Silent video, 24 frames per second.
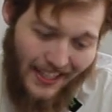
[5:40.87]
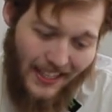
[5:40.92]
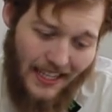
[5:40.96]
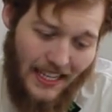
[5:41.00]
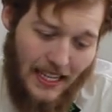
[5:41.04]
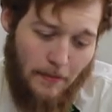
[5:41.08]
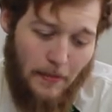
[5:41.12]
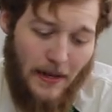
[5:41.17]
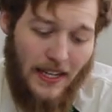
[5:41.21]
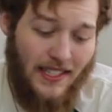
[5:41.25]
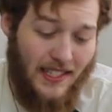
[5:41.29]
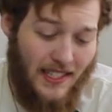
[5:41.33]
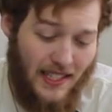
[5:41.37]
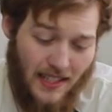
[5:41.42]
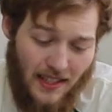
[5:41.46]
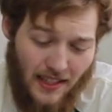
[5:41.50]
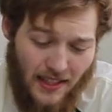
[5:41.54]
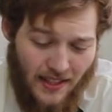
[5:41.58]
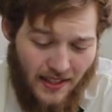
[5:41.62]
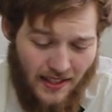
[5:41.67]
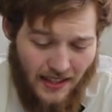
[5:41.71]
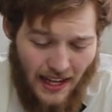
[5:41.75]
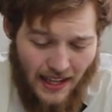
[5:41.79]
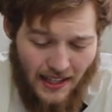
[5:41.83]
He basically
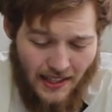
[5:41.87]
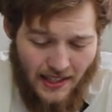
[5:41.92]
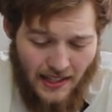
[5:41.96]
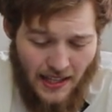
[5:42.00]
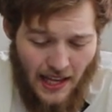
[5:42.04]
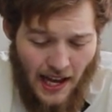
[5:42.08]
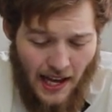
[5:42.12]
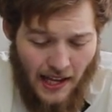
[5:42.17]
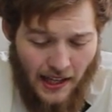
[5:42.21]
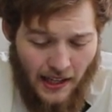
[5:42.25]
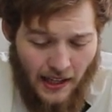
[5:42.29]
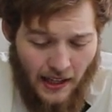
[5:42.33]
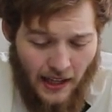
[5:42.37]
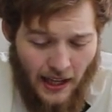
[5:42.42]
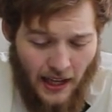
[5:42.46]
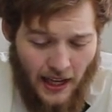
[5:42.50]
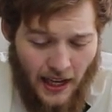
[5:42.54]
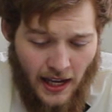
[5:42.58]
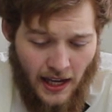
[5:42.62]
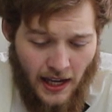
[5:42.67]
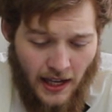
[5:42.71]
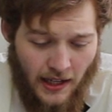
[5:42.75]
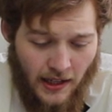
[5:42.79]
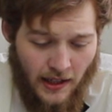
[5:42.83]
says that
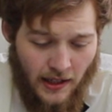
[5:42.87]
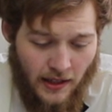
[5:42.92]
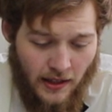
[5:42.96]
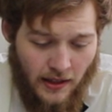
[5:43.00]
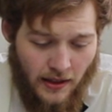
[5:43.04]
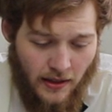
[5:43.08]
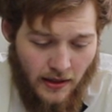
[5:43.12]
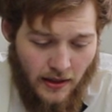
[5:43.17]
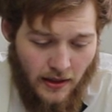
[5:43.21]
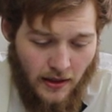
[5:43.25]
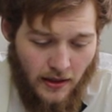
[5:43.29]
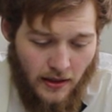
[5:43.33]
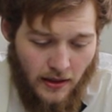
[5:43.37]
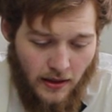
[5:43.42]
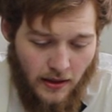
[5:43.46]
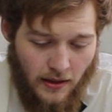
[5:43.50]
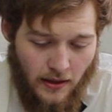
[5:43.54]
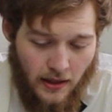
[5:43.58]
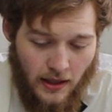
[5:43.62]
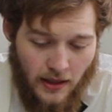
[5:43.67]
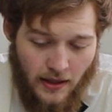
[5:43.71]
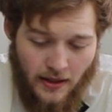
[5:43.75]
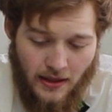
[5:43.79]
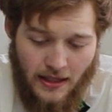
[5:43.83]
in
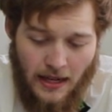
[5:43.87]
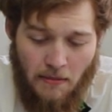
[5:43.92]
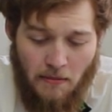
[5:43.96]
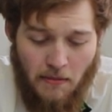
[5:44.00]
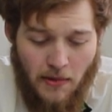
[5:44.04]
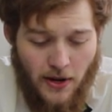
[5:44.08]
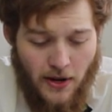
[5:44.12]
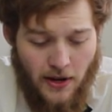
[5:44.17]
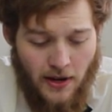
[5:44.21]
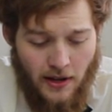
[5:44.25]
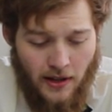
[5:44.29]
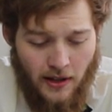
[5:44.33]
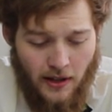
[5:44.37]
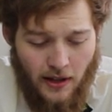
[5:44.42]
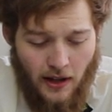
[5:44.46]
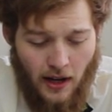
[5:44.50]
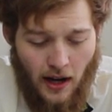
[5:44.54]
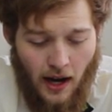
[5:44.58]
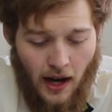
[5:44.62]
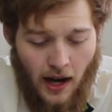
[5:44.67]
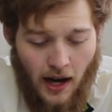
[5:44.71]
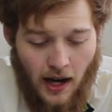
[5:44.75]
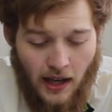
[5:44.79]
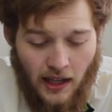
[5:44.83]
December,
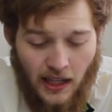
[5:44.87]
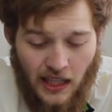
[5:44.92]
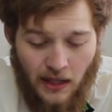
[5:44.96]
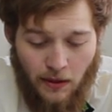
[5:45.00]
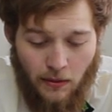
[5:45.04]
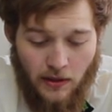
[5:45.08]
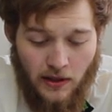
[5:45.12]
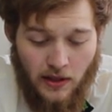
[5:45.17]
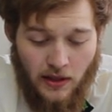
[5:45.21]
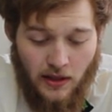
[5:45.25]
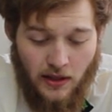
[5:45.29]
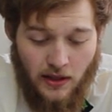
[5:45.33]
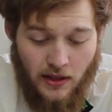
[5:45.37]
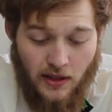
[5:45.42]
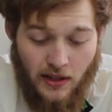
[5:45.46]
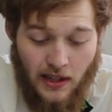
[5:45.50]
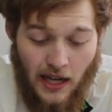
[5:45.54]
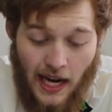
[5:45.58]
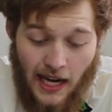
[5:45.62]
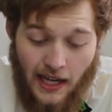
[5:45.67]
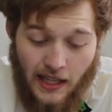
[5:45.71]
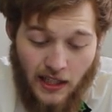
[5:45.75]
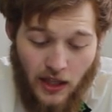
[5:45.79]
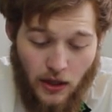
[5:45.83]
he was
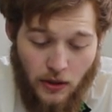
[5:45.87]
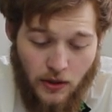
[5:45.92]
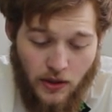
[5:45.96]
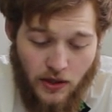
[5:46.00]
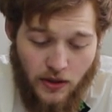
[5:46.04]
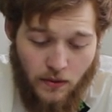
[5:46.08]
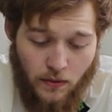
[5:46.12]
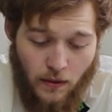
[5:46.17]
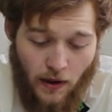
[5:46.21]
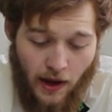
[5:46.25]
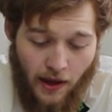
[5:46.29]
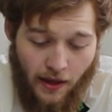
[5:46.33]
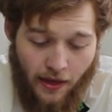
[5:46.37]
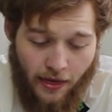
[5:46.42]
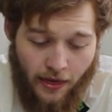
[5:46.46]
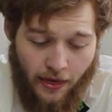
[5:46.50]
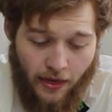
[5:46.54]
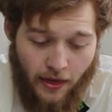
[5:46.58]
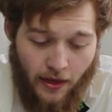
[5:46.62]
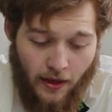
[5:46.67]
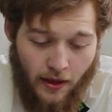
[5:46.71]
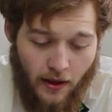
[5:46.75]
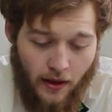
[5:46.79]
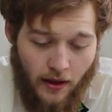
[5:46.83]
diagnosed
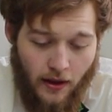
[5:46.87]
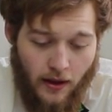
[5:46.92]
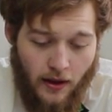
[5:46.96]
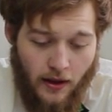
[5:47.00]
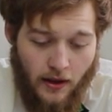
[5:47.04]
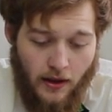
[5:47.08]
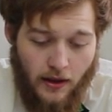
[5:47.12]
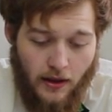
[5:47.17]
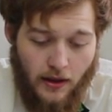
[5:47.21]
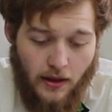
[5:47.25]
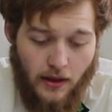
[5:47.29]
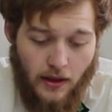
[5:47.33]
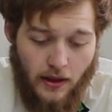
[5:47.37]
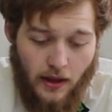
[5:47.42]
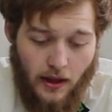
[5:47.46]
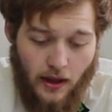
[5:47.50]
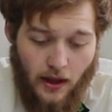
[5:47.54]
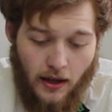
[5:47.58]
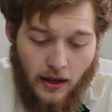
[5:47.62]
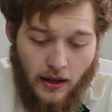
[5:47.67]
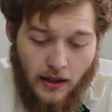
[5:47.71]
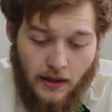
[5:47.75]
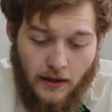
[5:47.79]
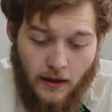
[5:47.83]
with
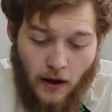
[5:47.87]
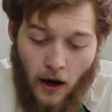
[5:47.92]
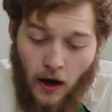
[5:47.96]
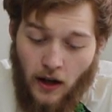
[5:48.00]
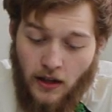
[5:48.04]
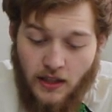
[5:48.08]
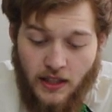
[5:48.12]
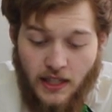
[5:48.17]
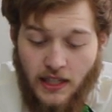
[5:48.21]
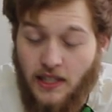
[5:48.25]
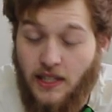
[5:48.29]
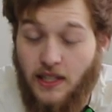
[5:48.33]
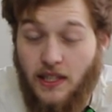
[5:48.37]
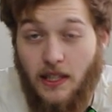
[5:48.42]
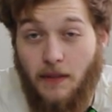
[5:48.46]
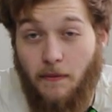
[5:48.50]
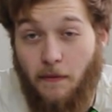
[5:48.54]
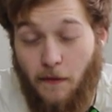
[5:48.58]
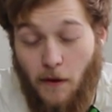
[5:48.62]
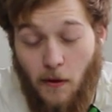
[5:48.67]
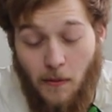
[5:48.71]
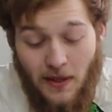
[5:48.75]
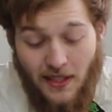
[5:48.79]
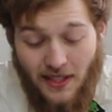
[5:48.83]
Hodgkin's
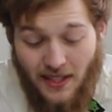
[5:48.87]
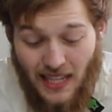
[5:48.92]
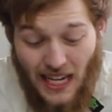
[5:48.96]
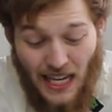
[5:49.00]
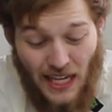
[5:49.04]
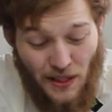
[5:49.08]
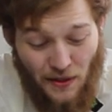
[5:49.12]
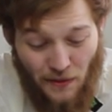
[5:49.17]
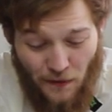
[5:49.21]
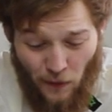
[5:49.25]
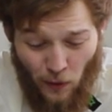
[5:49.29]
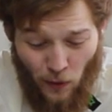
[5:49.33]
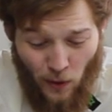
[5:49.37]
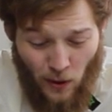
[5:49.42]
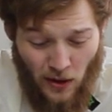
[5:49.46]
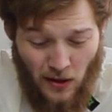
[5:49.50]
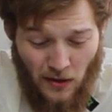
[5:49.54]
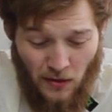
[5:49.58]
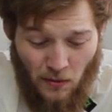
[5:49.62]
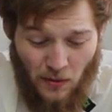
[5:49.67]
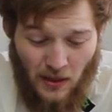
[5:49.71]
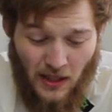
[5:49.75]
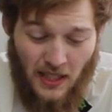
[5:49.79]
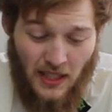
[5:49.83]
lymphoma stage
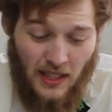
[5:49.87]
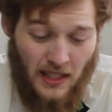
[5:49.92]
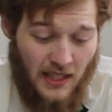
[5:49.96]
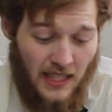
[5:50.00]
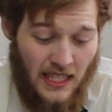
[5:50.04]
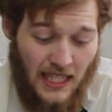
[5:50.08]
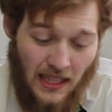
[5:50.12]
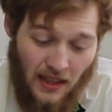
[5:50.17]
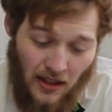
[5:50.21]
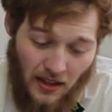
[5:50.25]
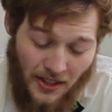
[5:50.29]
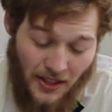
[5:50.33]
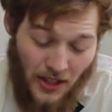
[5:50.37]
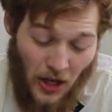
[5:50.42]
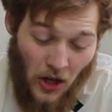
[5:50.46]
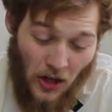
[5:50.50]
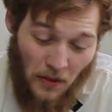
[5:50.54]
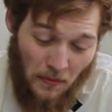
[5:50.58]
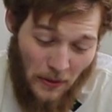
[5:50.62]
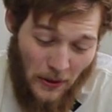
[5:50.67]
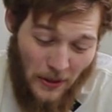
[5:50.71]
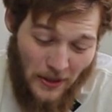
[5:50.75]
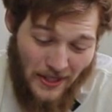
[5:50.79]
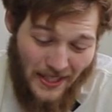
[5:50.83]
4, which is the
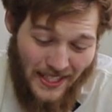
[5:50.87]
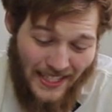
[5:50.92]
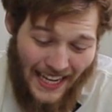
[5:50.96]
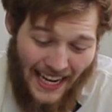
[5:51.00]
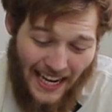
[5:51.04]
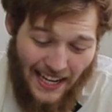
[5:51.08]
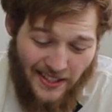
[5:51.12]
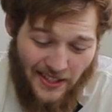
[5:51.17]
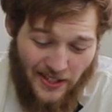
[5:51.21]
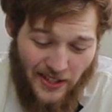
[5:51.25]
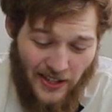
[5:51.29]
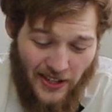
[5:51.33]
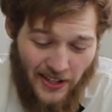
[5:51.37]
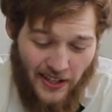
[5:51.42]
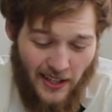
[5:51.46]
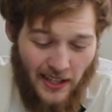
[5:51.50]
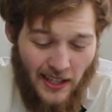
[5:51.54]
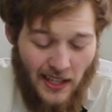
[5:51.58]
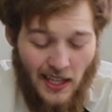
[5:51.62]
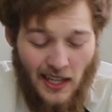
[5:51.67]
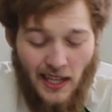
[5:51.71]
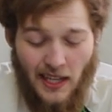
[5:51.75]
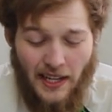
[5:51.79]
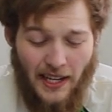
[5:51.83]
young person cancer,
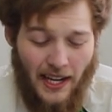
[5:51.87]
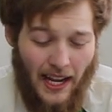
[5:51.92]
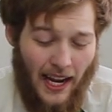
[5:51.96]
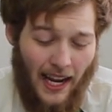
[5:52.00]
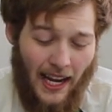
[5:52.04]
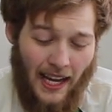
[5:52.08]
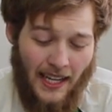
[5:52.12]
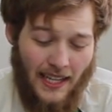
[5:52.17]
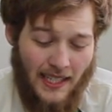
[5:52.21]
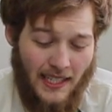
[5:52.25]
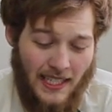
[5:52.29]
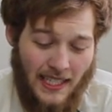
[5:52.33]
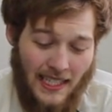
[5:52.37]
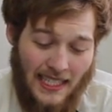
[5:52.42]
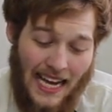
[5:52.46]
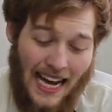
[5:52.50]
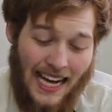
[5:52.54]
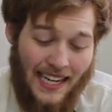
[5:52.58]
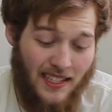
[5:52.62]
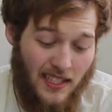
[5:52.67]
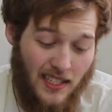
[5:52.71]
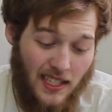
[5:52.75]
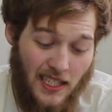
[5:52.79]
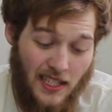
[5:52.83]
and he's
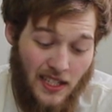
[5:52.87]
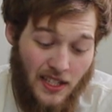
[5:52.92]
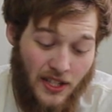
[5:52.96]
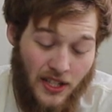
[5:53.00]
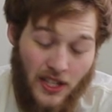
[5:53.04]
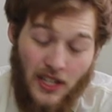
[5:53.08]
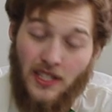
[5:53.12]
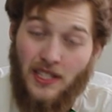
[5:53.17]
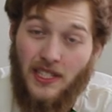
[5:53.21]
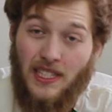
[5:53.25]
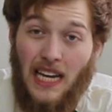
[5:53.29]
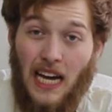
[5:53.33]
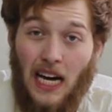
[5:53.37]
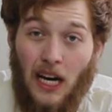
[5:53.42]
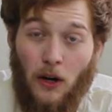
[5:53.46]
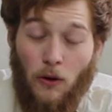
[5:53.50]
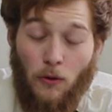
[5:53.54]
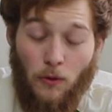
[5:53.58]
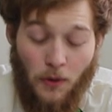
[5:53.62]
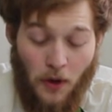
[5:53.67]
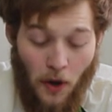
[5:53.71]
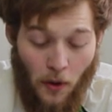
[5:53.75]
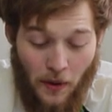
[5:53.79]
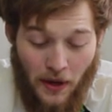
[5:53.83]
actually just now
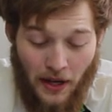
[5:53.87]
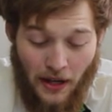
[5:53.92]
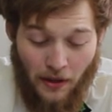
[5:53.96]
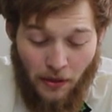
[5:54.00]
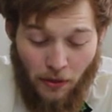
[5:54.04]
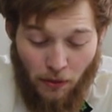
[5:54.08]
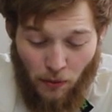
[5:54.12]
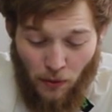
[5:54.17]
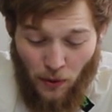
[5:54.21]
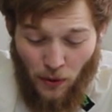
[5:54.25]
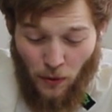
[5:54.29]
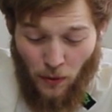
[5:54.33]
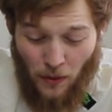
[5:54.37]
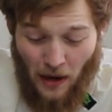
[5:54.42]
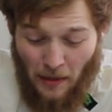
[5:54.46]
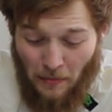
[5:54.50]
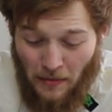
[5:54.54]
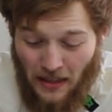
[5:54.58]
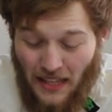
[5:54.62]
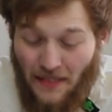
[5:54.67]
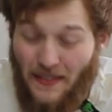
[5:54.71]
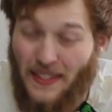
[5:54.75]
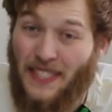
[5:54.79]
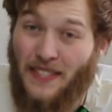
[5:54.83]
going through, I
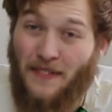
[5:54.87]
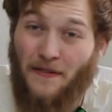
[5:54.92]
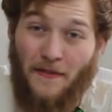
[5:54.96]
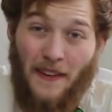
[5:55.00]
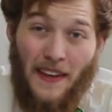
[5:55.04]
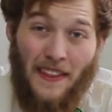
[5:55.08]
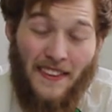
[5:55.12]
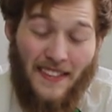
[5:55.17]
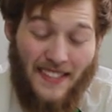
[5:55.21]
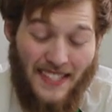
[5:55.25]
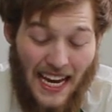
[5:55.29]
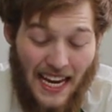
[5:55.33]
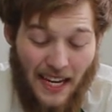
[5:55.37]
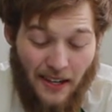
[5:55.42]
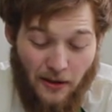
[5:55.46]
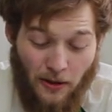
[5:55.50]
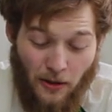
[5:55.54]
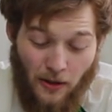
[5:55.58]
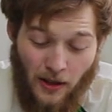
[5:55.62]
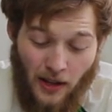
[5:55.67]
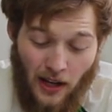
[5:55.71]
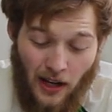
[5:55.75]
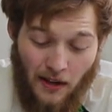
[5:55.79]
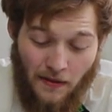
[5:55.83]
believe, his fifth
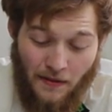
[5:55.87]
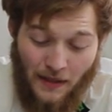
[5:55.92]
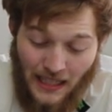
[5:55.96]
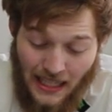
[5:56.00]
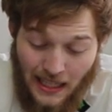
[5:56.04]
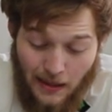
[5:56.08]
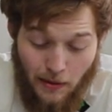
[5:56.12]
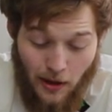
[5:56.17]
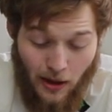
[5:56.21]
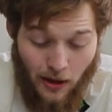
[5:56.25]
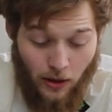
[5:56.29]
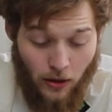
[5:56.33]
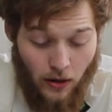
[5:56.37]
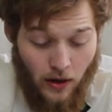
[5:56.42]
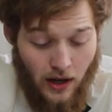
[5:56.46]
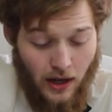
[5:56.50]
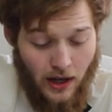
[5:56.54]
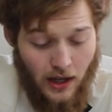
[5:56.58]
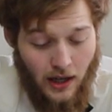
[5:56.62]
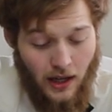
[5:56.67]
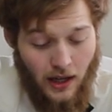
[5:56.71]
cycle of chemo.